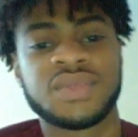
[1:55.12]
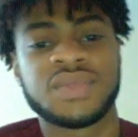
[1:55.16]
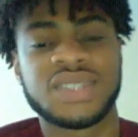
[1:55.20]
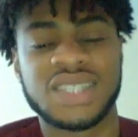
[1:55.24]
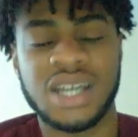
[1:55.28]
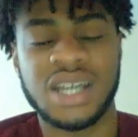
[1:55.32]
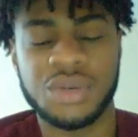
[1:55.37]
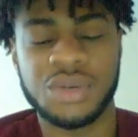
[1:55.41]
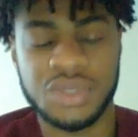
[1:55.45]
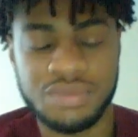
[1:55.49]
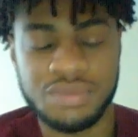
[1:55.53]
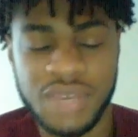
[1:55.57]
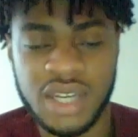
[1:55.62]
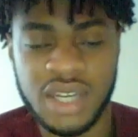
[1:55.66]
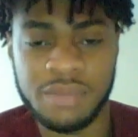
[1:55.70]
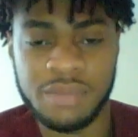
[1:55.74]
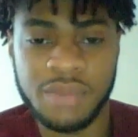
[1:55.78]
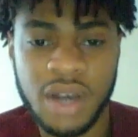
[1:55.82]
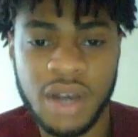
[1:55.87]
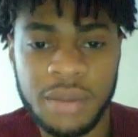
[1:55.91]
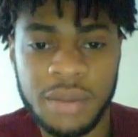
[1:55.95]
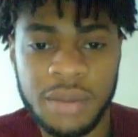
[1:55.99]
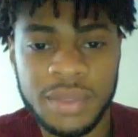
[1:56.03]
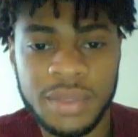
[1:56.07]
Now, with many
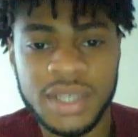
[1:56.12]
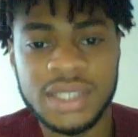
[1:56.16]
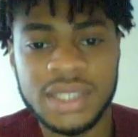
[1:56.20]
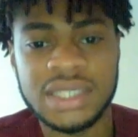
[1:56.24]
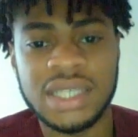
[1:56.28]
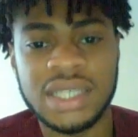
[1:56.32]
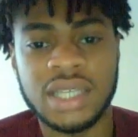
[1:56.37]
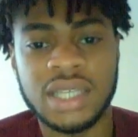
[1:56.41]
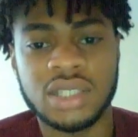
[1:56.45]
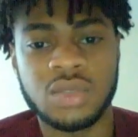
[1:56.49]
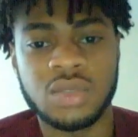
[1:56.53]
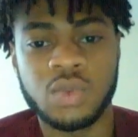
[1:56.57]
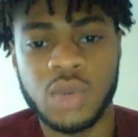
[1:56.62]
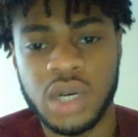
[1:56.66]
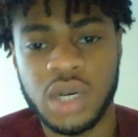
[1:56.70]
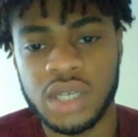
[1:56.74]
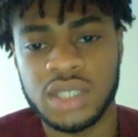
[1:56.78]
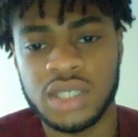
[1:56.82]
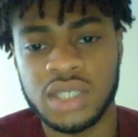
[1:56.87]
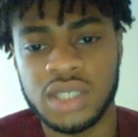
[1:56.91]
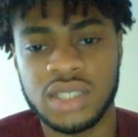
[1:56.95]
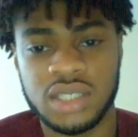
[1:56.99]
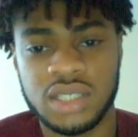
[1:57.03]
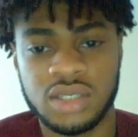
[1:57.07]
public sector
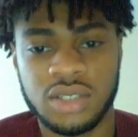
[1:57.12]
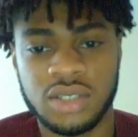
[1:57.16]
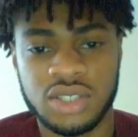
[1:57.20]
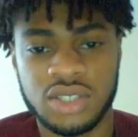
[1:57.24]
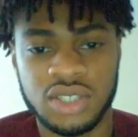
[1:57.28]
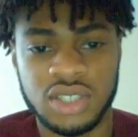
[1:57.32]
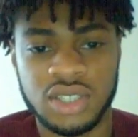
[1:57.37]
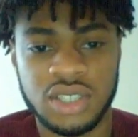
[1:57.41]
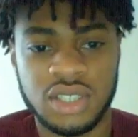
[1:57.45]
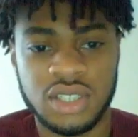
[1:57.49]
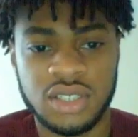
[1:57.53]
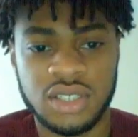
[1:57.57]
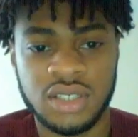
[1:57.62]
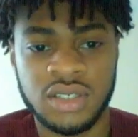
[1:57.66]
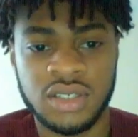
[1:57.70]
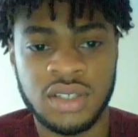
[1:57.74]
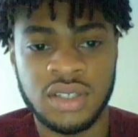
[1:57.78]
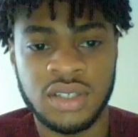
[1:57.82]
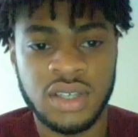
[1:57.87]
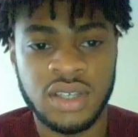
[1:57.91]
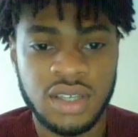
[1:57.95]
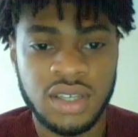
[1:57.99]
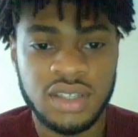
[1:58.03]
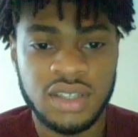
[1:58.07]
workers in Argentina,
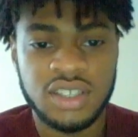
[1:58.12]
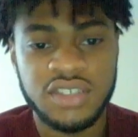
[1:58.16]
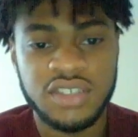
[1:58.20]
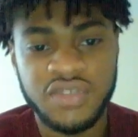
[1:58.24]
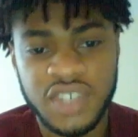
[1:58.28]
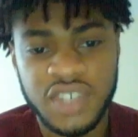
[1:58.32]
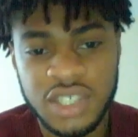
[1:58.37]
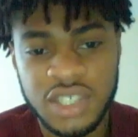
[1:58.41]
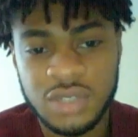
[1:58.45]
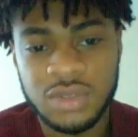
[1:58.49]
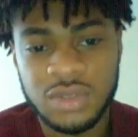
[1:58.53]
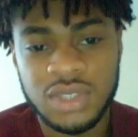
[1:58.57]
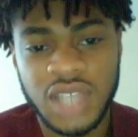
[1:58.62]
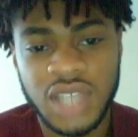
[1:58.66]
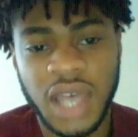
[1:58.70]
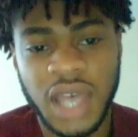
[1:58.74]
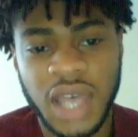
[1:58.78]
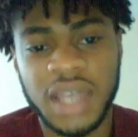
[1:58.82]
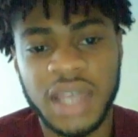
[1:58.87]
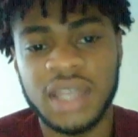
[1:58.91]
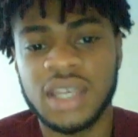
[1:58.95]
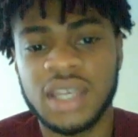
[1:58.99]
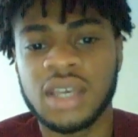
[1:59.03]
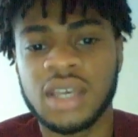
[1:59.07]
this fiscal
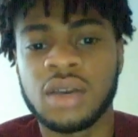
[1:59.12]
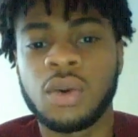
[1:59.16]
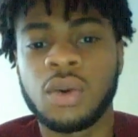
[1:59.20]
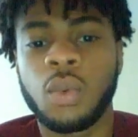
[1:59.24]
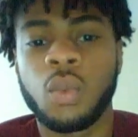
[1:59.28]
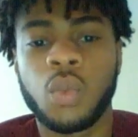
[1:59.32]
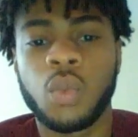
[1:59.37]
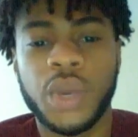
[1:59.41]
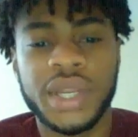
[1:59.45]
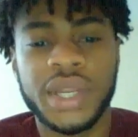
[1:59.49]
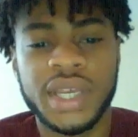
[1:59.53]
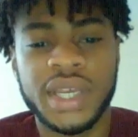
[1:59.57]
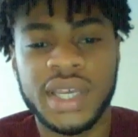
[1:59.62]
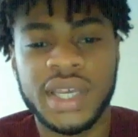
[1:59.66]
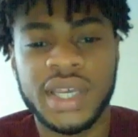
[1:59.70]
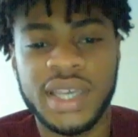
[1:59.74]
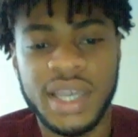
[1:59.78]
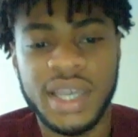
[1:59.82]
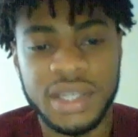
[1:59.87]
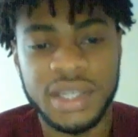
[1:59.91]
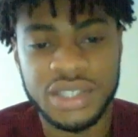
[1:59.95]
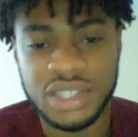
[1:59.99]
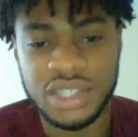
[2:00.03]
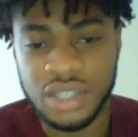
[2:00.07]
tightening went
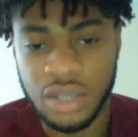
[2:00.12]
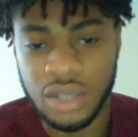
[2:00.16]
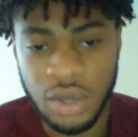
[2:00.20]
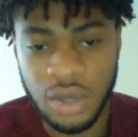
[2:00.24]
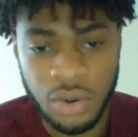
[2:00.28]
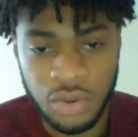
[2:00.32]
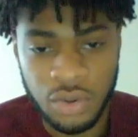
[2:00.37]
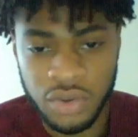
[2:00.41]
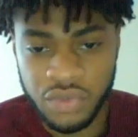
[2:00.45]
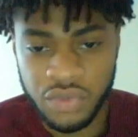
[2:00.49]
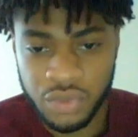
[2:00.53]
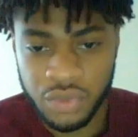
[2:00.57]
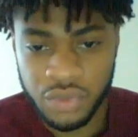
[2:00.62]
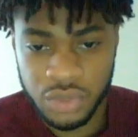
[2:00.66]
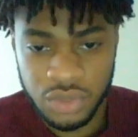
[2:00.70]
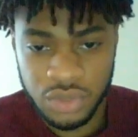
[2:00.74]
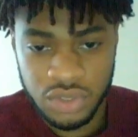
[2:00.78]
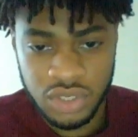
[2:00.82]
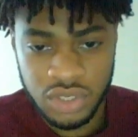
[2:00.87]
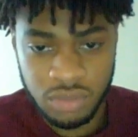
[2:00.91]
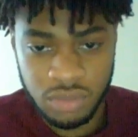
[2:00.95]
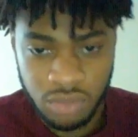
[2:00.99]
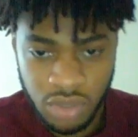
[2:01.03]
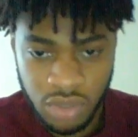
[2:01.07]
against the goal of
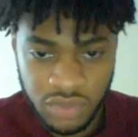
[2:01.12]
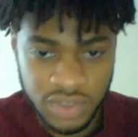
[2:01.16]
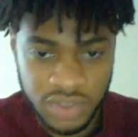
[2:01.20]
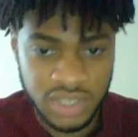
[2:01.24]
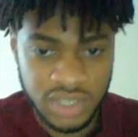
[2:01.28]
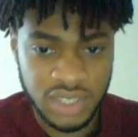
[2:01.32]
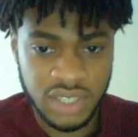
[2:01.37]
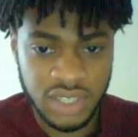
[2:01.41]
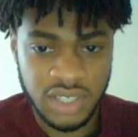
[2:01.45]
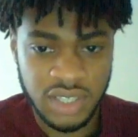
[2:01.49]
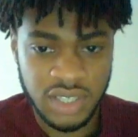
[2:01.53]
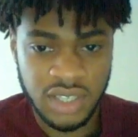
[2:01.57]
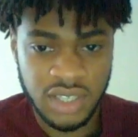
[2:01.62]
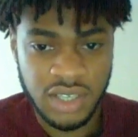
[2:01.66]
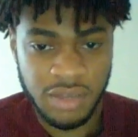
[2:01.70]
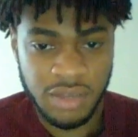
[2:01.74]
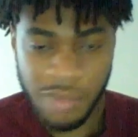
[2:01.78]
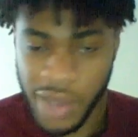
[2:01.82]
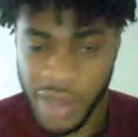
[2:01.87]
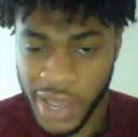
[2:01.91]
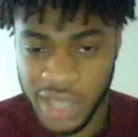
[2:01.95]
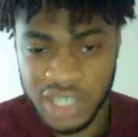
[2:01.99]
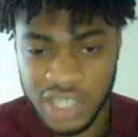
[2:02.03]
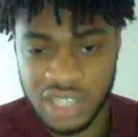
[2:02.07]
reducing poverty
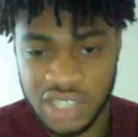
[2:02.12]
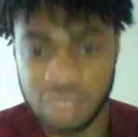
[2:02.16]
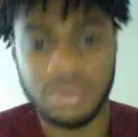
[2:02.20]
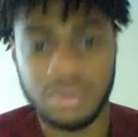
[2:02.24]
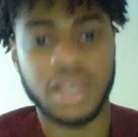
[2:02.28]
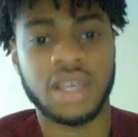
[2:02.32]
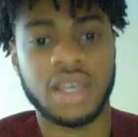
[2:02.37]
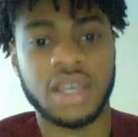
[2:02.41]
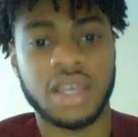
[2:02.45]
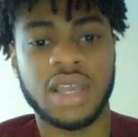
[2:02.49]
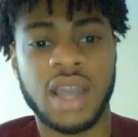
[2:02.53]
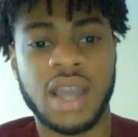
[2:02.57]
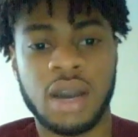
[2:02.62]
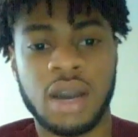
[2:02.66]
by actually making